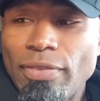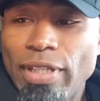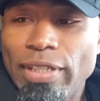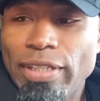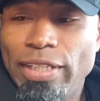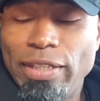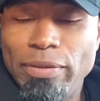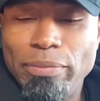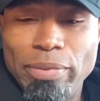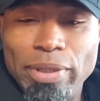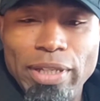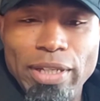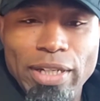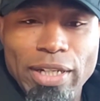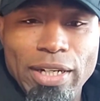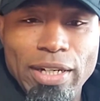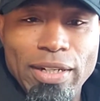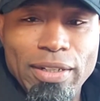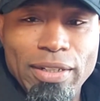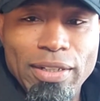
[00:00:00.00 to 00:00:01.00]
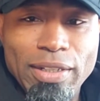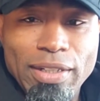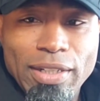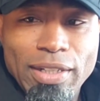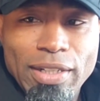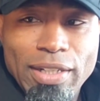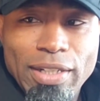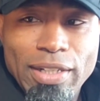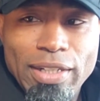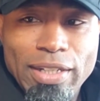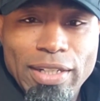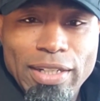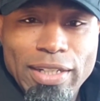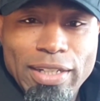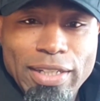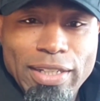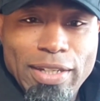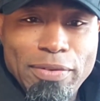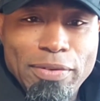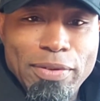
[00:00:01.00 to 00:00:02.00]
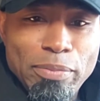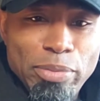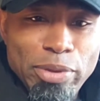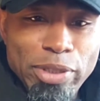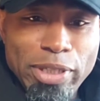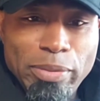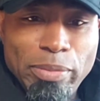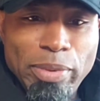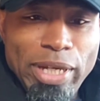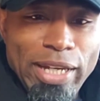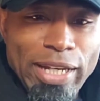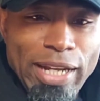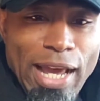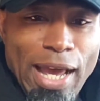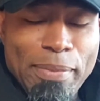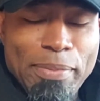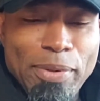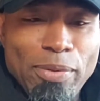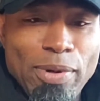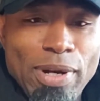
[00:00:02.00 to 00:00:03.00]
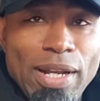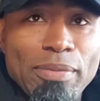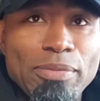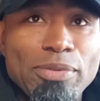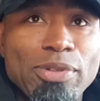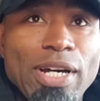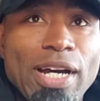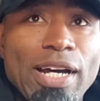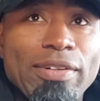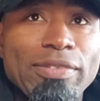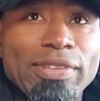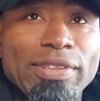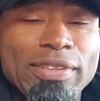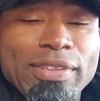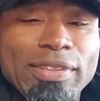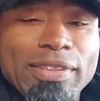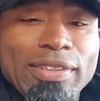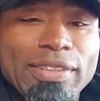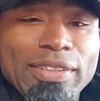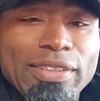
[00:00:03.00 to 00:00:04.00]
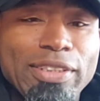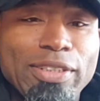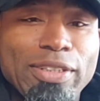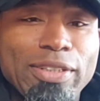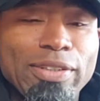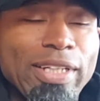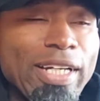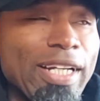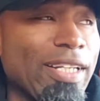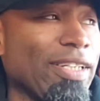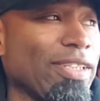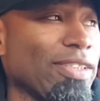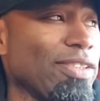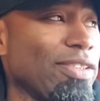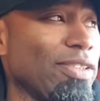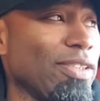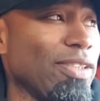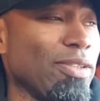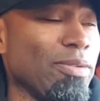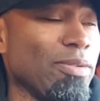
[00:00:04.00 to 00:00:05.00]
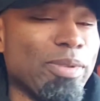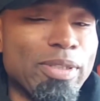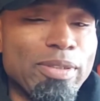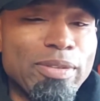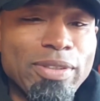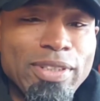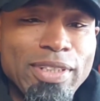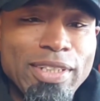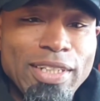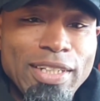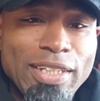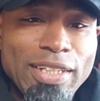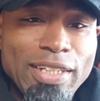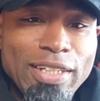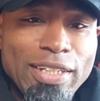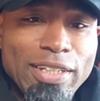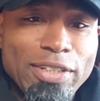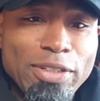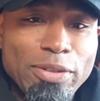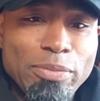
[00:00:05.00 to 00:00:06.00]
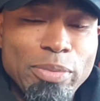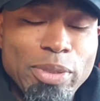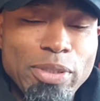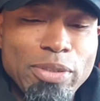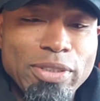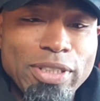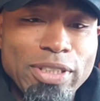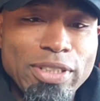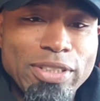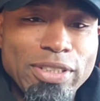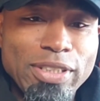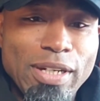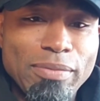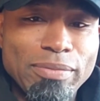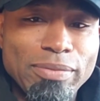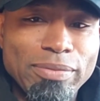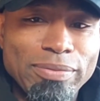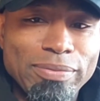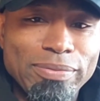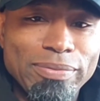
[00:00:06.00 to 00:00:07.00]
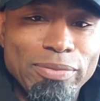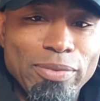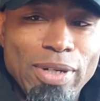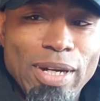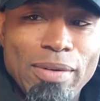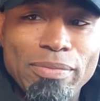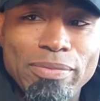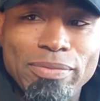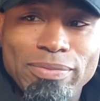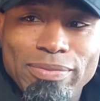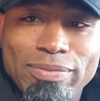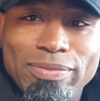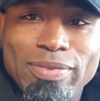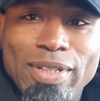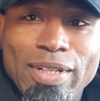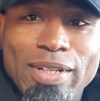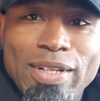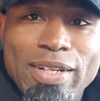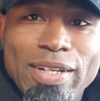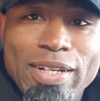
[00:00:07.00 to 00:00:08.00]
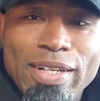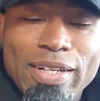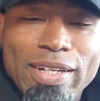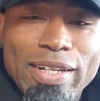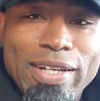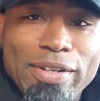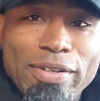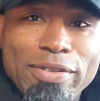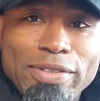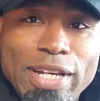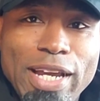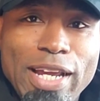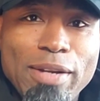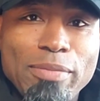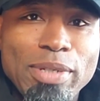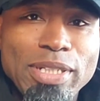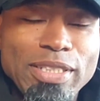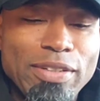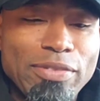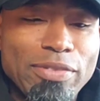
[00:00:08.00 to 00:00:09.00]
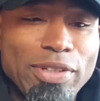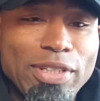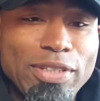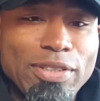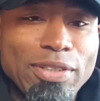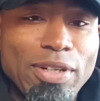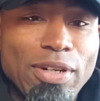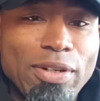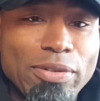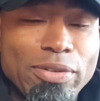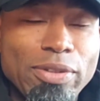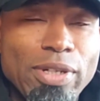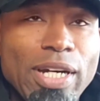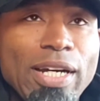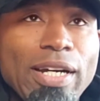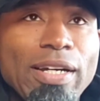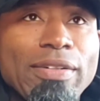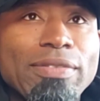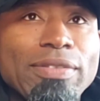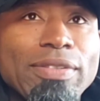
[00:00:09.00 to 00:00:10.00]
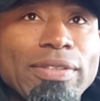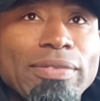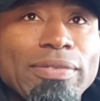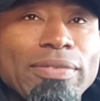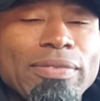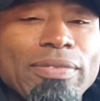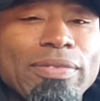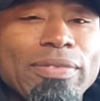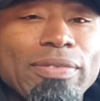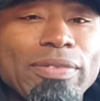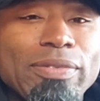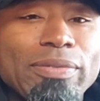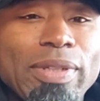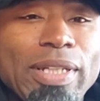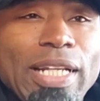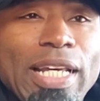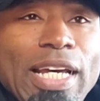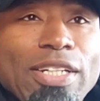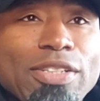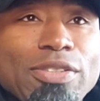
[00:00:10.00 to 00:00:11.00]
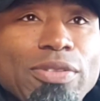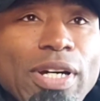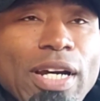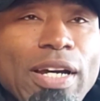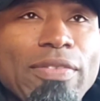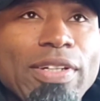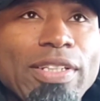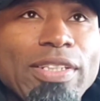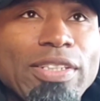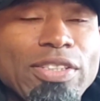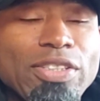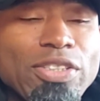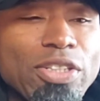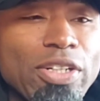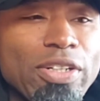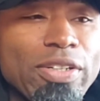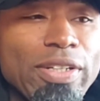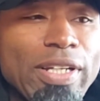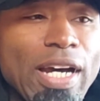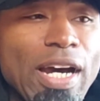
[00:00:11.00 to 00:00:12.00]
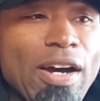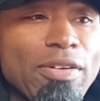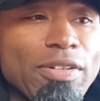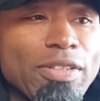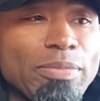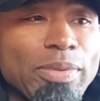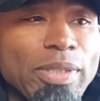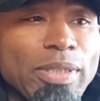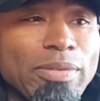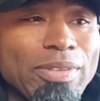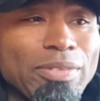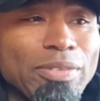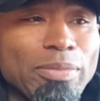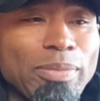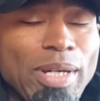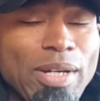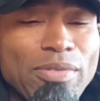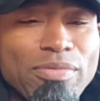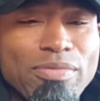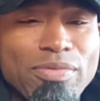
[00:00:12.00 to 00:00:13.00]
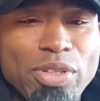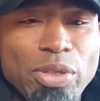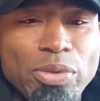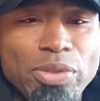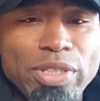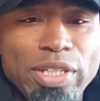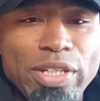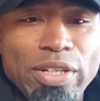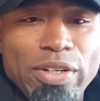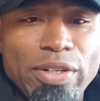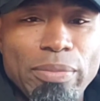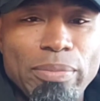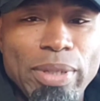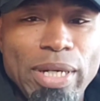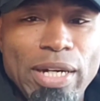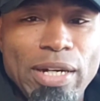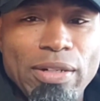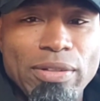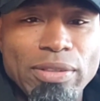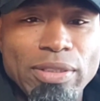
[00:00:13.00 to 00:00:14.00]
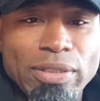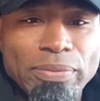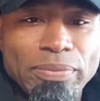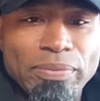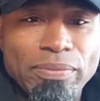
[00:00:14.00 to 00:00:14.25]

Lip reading: Keep the boogeyman happy while I'm driving. You know, got to listen to a little bit of good music or something while I'm entertaining myself on these long drives. My last drive I just took now it was about 1,300 miles.